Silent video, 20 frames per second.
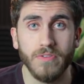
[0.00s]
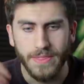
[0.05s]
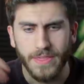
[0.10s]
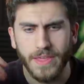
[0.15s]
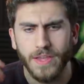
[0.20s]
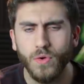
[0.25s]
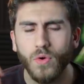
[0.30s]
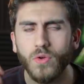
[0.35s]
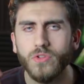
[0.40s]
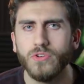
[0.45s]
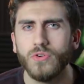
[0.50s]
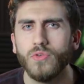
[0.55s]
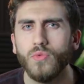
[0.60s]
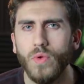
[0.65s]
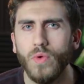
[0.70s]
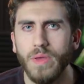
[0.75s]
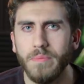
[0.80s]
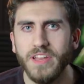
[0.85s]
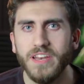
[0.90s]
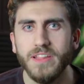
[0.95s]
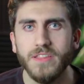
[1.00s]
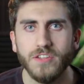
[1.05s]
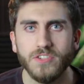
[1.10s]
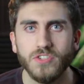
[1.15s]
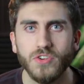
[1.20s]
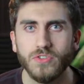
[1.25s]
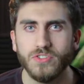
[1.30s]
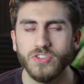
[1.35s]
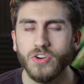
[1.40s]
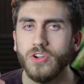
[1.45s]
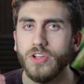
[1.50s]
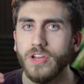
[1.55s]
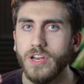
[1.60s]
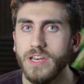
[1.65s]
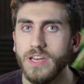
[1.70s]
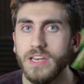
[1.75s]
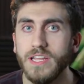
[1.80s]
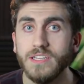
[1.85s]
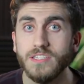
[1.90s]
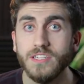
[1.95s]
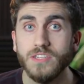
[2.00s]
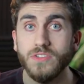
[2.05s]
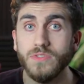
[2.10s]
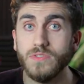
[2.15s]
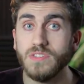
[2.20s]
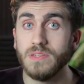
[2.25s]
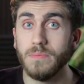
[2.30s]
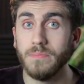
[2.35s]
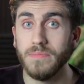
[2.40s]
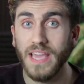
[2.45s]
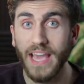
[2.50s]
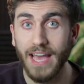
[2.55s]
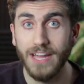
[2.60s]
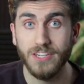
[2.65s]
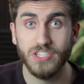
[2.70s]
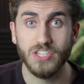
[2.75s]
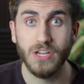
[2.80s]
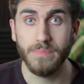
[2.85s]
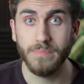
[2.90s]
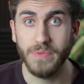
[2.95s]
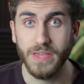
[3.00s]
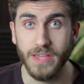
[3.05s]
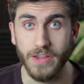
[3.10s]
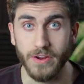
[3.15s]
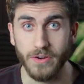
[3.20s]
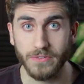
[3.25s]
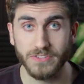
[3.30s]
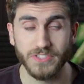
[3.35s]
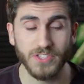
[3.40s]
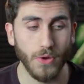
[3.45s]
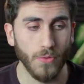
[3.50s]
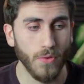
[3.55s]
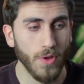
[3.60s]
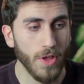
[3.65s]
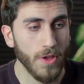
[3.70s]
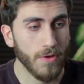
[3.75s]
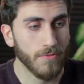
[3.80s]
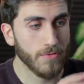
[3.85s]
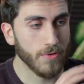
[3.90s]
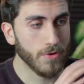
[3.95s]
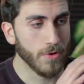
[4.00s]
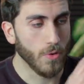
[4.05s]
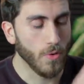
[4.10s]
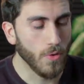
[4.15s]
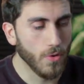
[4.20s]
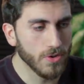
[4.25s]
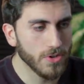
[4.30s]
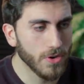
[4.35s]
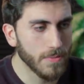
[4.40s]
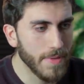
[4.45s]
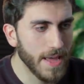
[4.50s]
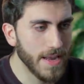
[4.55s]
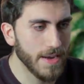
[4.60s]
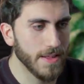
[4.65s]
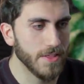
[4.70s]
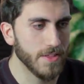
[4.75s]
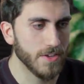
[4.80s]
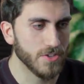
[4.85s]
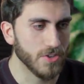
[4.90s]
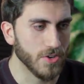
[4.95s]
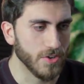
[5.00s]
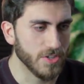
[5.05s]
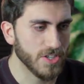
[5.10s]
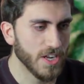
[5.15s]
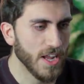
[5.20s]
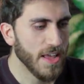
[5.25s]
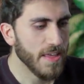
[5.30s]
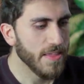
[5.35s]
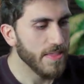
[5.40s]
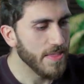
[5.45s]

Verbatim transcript: I think older women in the church are going to need to do some catch up here. So for older men in the church,